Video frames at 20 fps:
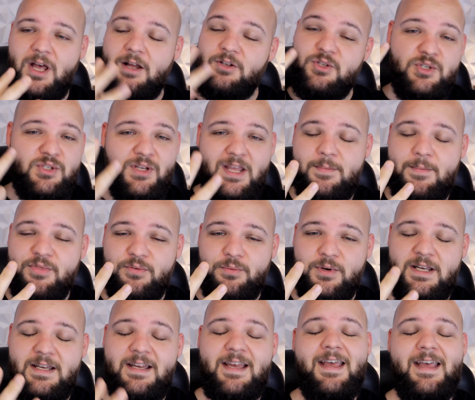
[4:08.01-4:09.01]
I'll just name
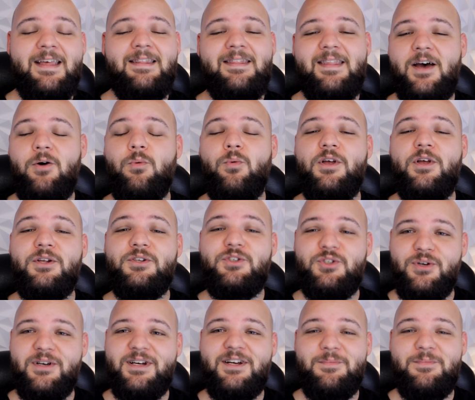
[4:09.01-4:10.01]
3 that will
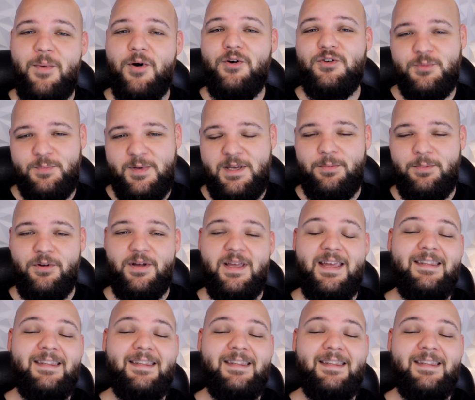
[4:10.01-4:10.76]
trigger most people,